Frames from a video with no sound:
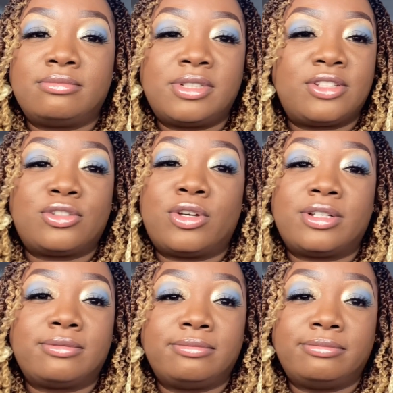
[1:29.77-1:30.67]
but it's not.
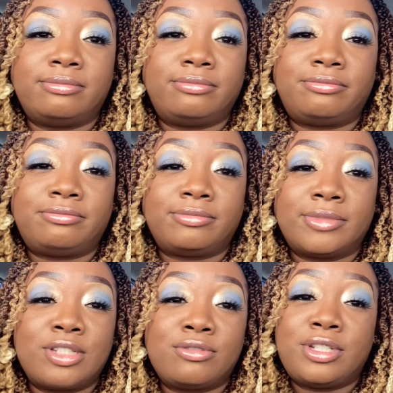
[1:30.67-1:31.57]

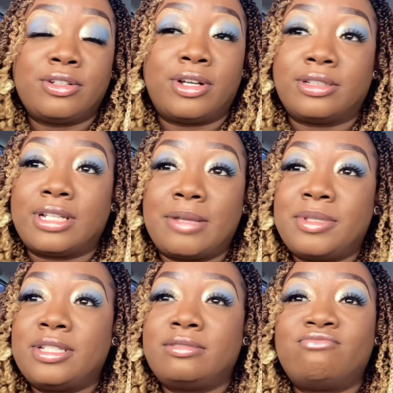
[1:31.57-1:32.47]
It's really not. I
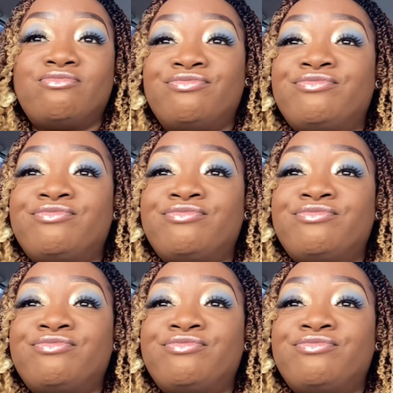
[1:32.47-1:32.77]
mean,